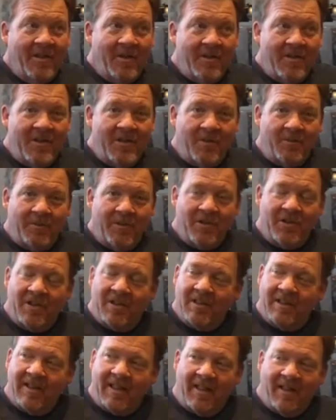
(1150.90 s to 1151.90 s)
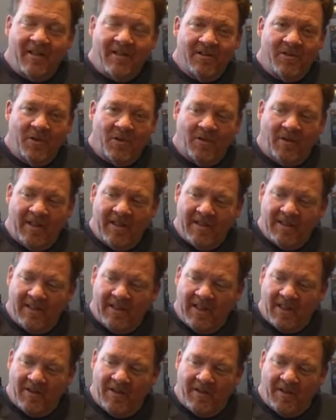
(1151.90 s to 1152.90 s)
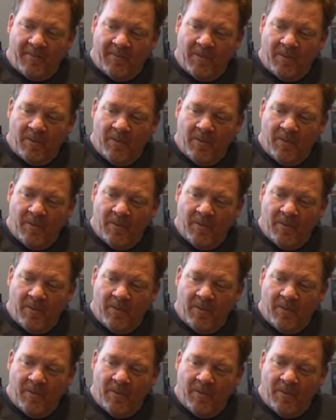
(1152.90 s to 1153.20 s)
You know, distribution's gotten so crazy out there,